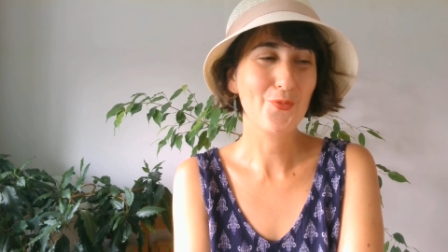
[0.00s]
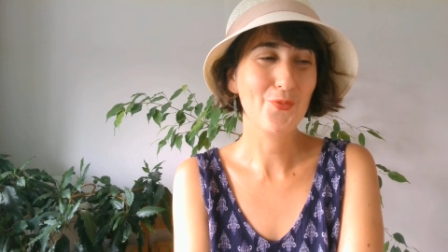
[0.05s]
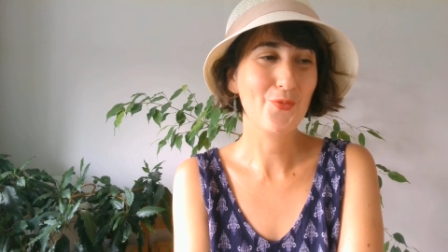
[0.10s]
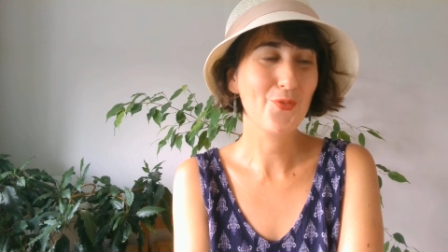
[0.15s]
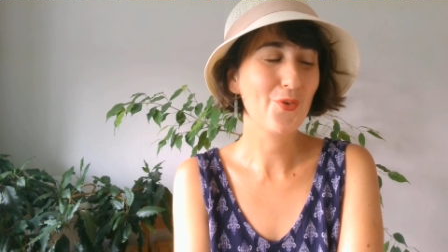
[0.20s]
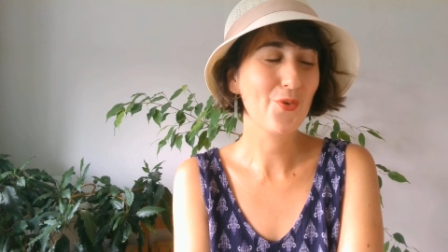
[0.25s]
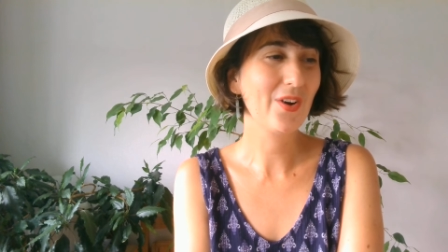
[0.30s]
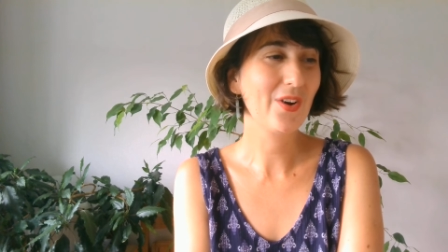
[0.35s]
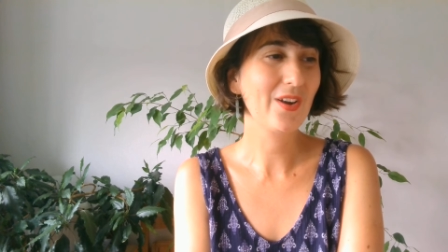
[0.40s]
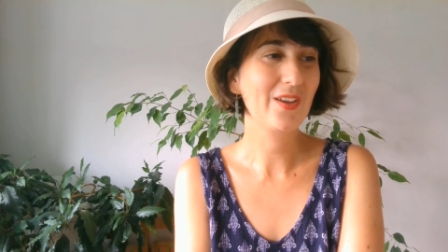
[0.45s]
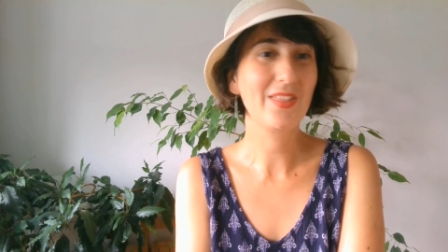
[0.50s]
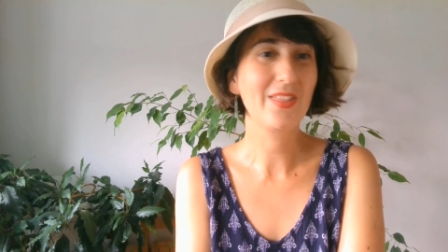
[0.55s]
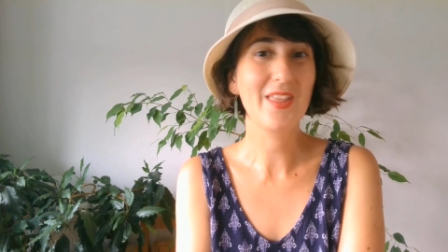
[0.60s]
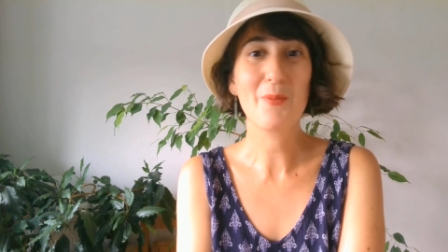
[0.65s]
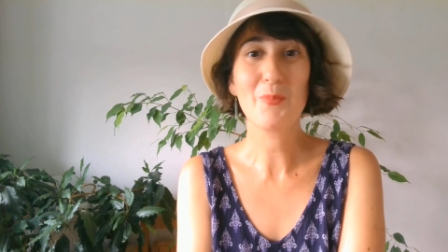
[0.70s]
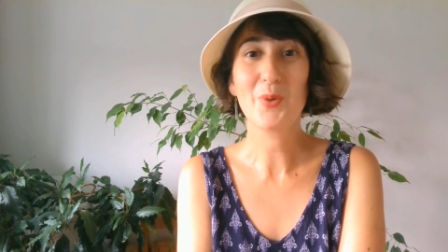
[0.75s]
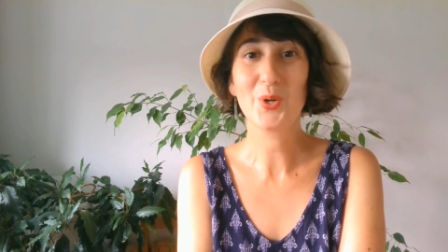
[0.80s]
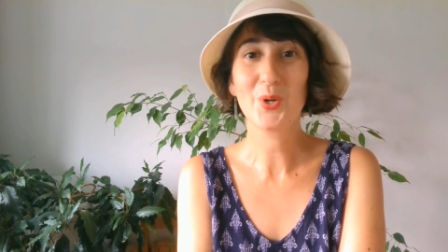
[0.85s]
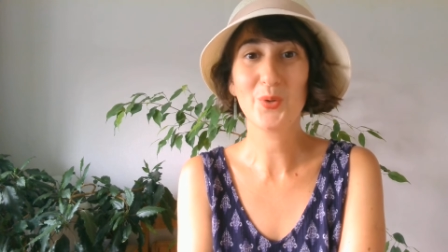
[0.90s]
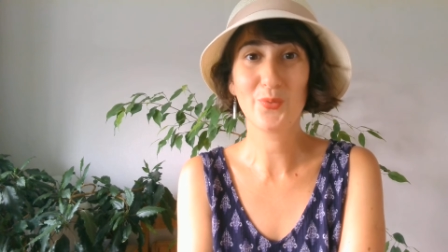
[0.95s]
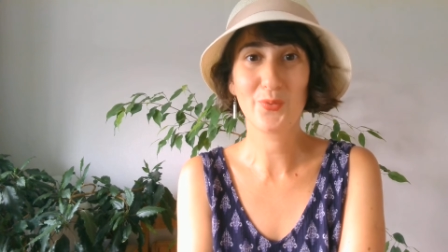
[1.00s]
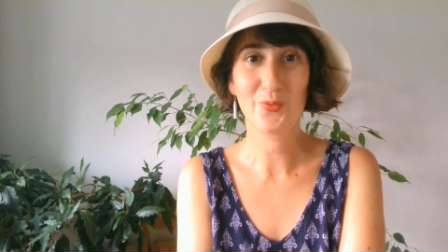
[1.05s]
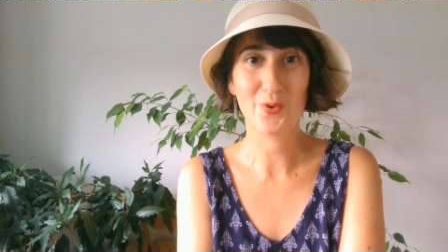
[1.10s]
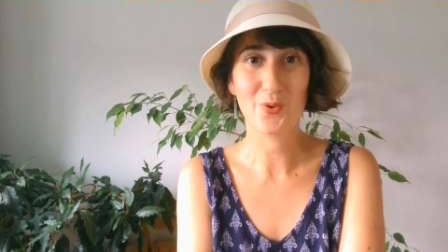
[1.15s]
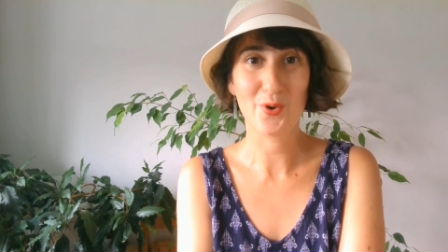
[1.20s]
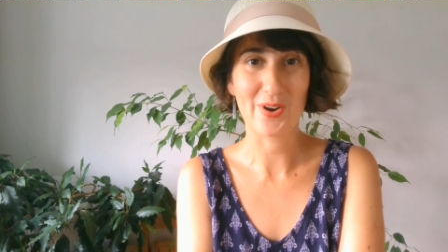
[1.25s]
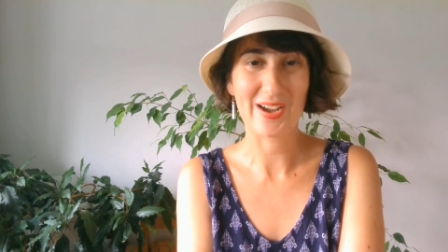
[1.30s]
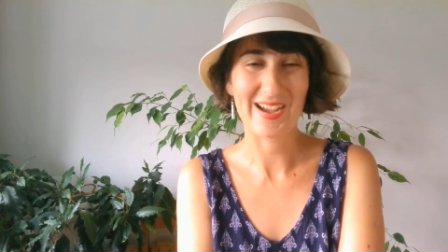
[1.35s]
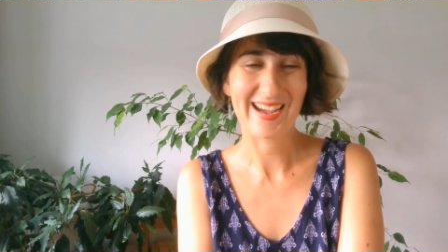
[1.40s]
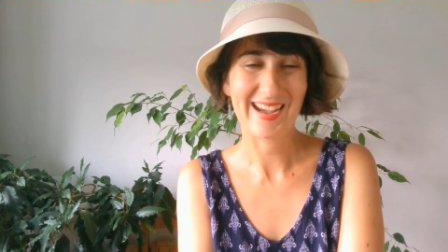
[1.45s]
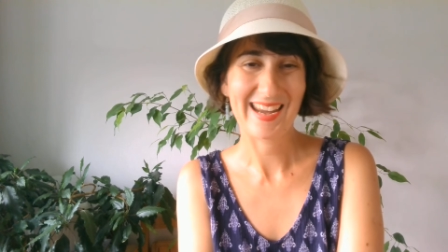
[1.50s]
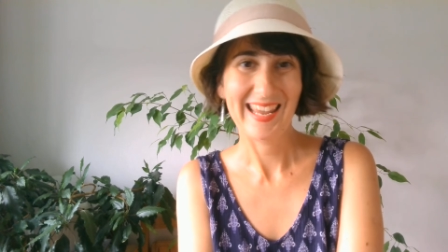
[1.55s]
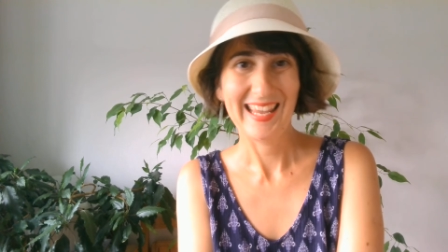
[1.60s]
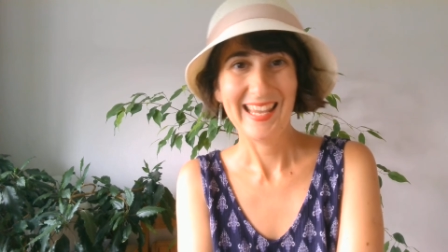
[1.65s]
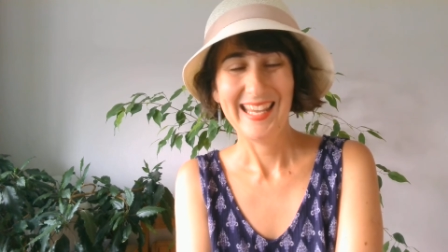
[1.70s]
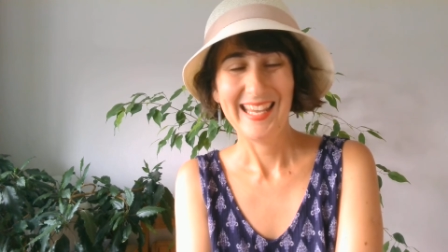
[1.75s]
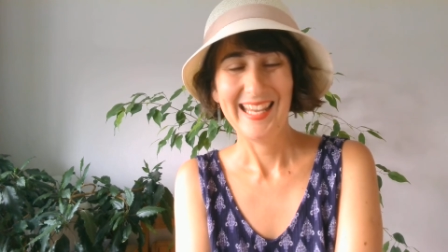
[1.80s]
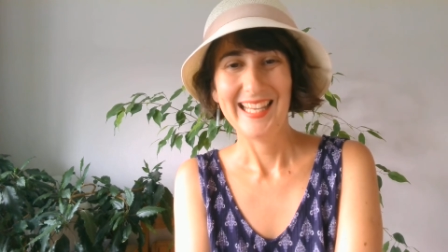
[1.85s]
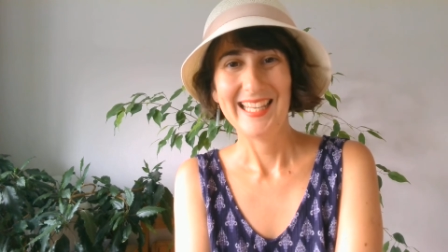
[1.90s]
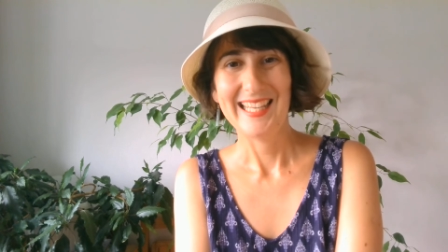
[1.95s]
for number 4
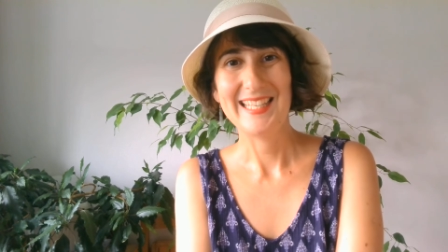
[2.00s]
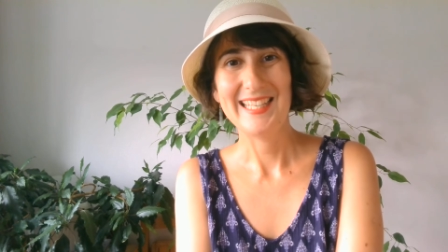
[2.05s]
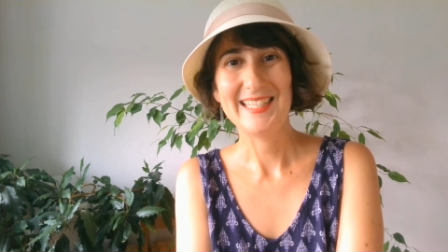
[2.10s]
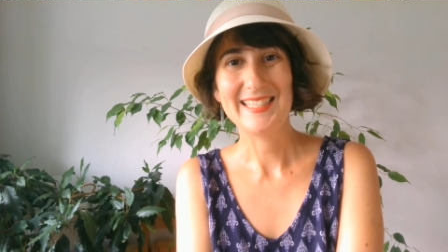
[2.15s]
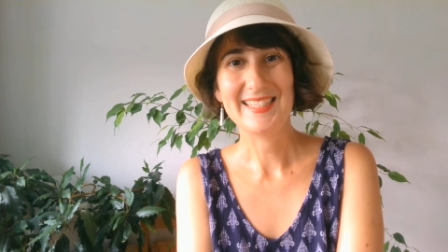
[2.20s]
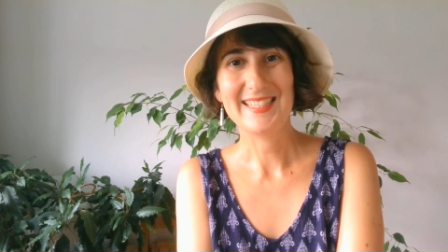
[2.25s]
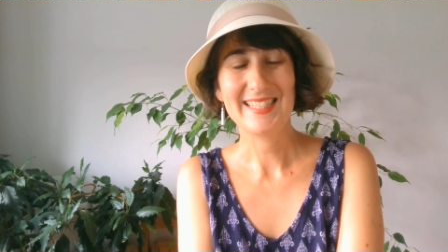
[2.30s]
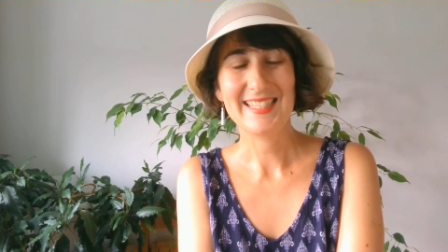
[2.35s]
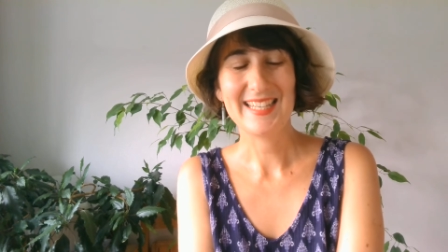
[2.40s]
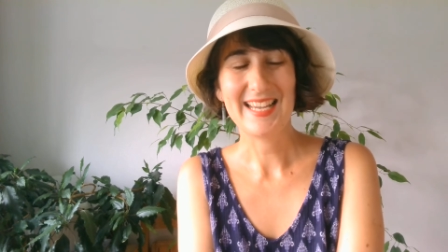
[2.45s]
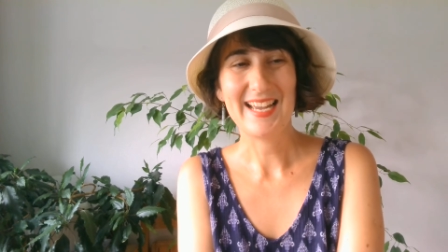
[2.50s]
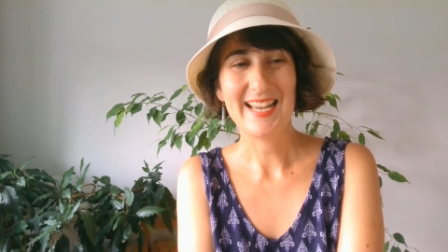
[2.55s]
is